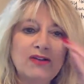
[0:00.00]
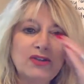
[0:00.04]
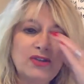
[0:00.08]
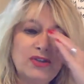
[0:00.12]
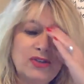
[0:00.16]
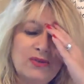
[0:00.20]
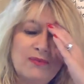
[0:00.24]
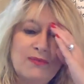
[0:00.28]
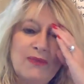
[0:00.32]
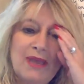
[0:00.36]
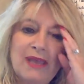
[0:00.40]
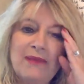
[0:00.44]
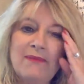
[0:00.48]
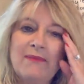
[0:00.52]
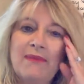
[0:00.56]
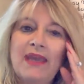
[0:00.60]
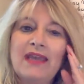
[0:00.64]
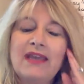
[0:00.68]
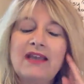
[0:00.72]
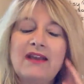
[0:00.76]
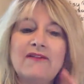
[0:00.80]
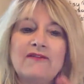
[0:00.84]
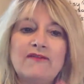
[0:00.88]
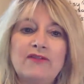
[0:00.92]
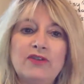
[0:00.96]
you may
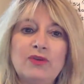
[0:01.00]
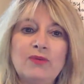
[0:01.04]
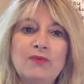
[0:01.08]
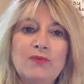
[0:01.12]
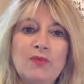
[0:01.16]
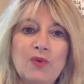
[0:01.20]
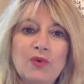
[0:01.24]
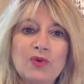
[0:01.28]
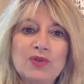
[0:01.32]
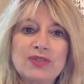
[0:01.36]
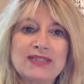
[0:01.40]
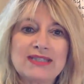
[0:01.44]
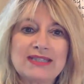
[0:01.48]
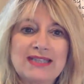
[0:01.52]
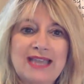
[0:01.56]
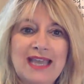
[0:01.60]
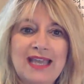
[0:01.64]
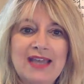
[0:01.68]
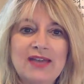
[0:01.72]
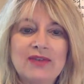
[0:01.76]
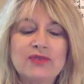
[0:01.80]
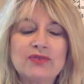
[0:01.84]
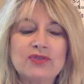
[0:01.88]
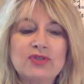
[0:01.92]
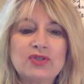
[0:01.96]
make a few more
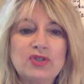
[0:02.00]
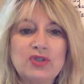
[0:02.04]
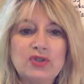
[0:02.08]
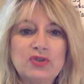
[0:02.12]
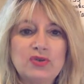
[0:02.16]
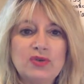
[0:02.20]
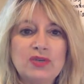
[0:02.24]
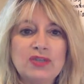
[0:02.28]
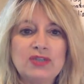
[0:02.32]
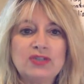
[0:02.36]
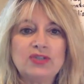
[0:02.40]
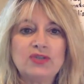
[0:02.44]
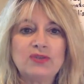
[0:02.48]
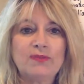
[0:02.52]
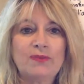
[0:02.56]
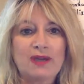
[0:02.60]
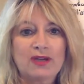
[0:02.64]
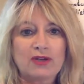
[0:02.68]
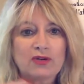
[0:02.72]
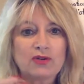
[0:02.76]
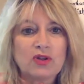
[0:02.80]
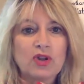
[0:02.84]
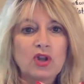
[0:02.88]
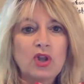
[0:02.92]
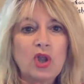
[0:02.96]
sales, you can do
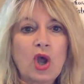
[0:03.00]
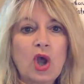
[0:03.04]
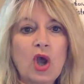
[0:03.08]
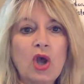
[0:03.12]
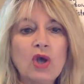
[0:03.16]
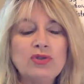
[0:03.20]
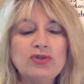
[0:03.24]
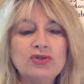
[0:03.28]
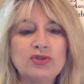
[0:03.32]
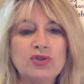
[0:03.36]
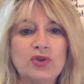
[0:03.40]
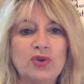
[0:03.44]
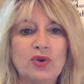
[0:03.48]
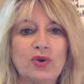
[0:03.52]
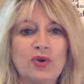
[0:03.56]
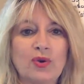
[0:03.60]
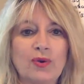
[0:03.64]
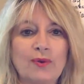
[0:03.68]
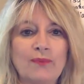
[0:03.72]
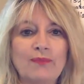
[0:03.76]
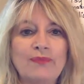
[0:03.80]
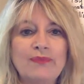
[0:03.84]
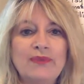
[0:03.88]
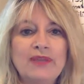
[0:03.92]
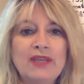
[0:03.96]
better long
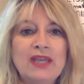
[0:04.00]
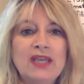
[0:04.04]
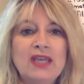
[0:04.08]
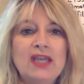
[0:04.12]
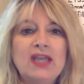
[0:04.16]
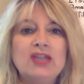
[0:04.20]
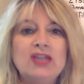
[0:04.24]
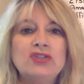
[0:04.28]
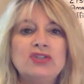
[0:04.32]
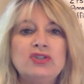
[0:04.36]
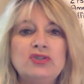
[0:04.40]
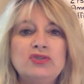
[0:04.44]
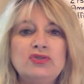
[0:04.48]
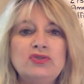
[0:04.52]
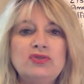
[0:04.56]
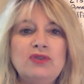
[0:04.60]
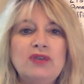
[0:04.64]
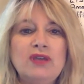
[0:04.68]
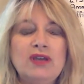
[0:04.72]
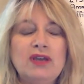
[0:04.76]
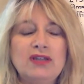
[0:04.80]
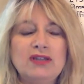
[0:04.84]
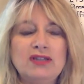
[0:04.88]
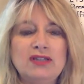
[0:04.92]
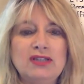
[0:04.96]
term
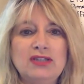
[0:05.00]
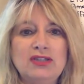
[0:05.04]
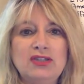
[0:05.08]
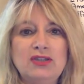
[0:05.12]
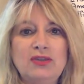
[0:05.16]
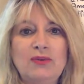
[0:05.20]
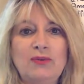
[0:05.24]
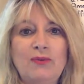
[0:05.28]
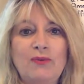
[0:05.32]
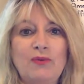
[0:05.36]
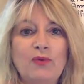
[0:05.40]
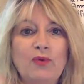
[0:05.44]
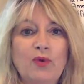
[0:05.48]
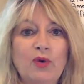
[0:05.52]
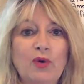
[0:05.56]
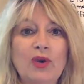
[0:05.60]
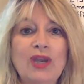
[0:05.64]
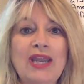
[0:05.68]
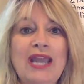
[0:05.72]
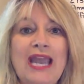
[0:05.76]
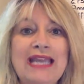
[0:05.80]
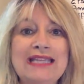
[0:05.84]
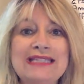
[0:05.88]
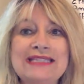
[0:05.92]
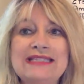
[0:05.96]
to
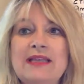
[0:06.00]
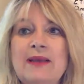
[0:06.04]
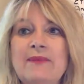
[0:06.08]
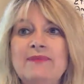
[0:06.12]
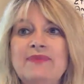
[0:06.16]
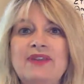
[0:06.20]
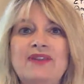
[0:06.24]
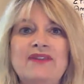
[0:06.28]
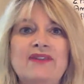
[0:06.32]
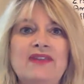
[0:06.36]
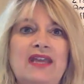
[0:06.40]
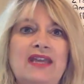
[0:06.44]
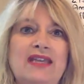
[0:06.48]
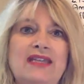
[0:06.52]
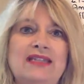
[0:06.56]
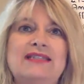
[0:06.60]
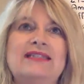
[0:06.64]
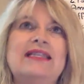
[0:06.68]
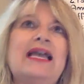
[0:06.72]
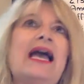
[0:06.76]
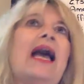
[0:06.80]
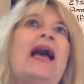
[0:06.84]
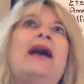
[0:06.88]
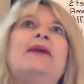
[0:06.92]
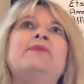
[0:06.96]
create something that
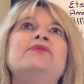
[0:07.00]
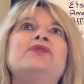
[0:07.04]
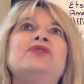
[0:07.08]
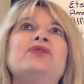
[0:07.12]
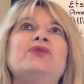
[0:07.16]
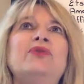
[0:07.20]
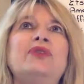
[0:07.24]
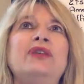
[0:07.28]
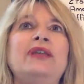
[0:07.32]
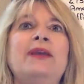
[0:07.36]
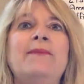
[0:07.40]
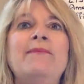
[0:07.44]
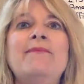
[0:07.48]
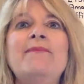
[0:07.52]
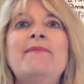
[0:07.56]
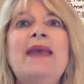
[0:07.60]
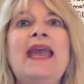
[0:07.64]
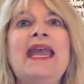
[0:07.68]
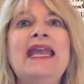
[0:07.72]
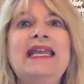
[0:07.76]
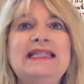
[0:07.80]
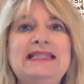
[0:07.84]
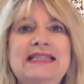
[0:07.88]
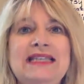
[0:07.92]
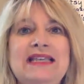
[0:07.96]
is absolutely
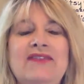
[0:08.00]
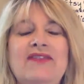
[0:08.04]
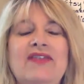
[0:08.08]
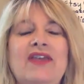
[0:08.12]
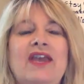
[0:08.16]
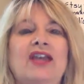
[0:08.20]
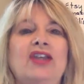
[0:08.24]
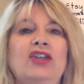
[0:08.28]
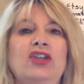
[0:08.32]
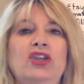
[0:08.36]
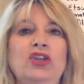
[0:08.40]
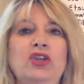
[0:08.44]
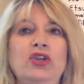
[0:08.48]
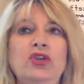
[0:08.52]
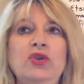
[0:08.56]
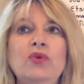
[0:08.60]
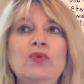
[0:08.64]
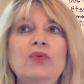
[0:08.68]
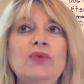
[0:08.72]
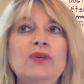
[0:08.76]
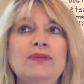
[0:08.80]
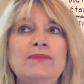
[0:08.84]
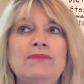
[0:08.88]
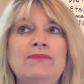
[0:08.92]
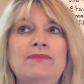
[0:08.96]
amazing that you
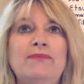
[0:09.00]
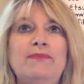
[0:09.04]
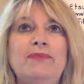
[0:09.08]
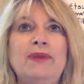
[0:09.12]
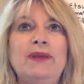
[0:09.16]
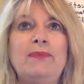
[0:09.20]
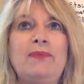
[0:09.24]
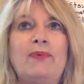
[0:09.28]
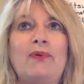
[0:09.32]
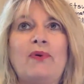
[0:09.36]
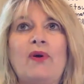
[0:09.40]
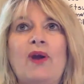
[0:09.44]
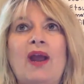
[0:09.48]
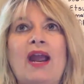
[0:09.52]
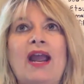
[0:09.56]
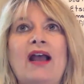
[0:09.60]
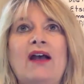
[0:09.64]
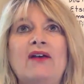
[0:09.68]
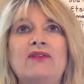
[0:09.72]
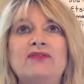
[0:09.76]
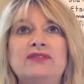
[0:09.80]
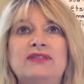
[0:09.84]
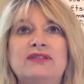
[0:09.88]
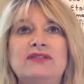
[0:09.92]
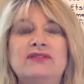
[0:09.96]
would be
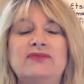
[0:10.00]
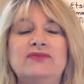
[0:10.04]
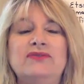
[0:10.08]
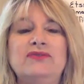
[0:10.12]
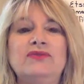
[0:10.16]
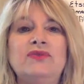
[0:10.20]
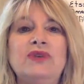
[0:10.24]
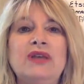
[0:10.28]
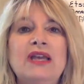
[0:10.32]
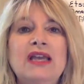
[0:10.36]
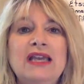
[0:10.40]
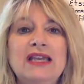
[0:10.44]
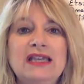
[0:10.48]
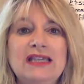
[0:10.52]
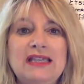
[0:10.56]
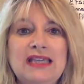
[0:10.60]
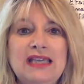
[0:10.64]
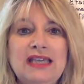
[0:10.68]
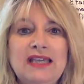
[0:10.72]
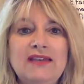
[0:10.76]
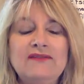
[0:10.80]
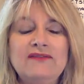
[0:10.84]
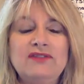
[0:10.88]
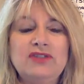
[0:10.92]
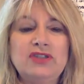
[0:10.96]
proud to
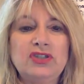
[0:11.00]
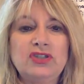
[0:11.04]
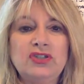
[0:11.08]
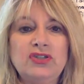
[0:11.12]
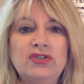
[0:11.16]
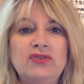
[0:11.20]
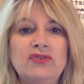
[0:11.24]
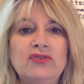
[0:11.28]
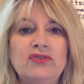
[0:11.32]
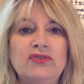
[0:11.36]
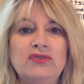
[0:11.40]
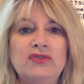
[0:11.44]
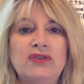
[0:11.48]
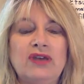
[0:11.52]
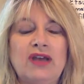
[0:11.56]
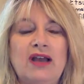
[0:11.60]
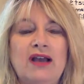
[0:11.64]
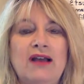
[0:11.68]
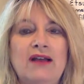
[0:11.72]
give to your